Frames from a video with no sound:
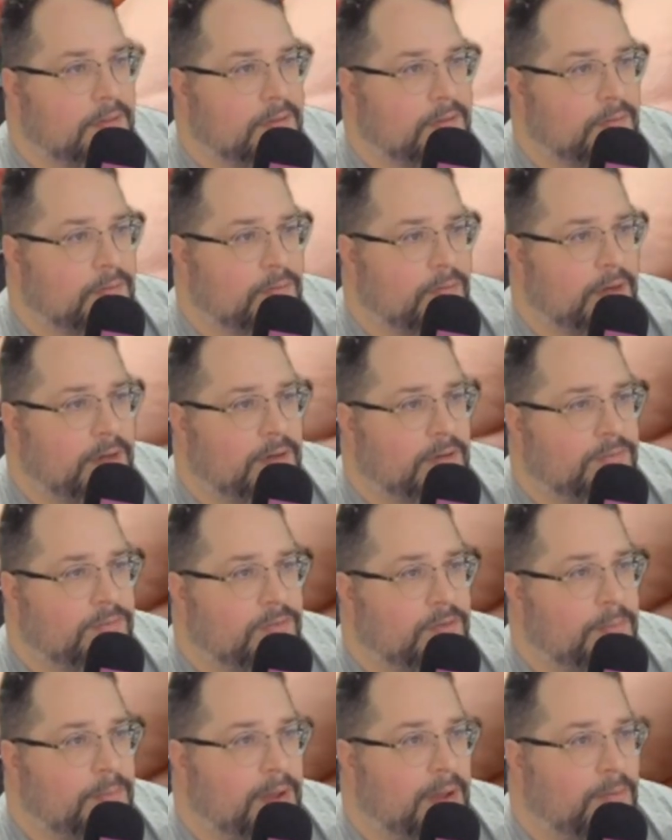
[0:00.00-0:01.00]
Right off
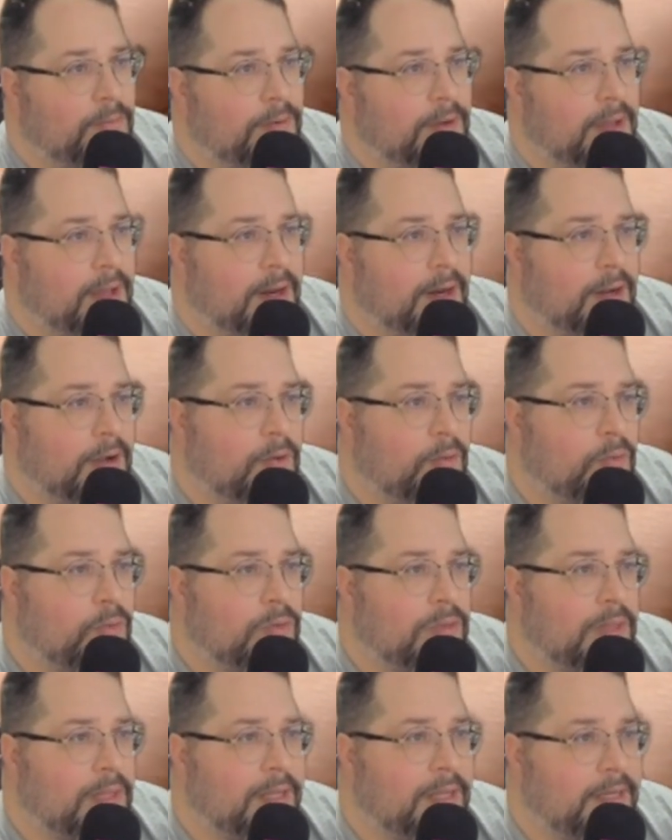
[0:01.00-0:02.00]
the bat, we got a
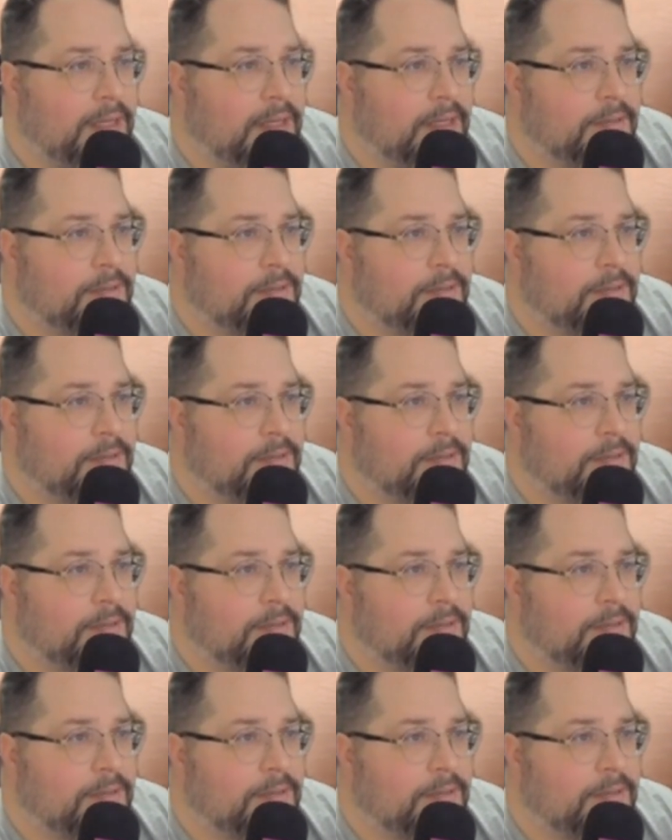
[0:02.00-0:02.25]
gold lady.